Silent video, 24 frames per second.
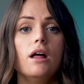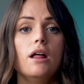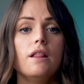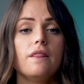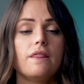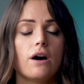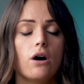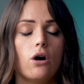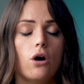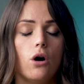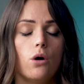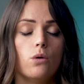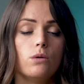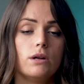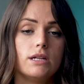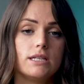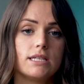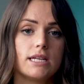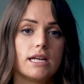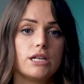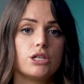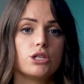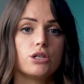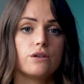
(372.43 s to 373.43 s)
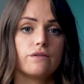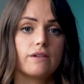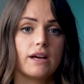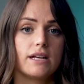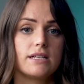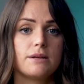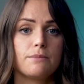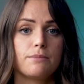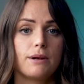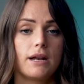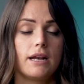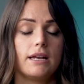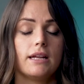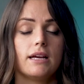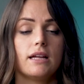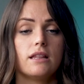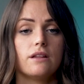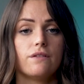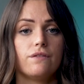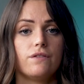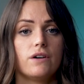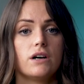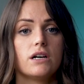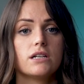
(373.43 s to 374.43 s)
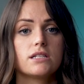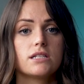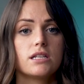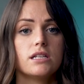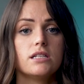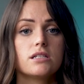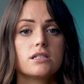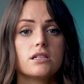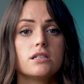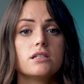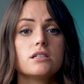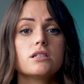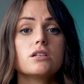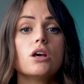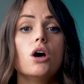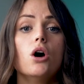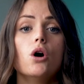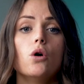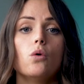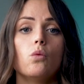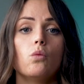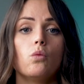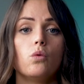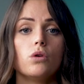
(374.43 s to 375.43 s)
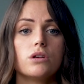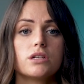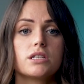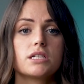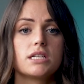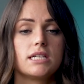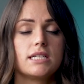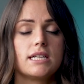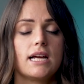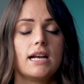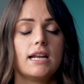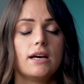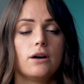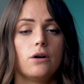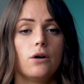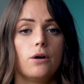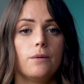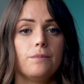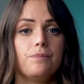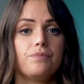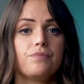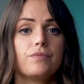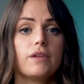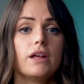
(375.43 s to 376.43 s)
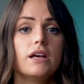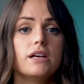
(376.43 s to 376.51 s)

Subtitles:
their whole intention of getting planning in the first instance was to sell it on.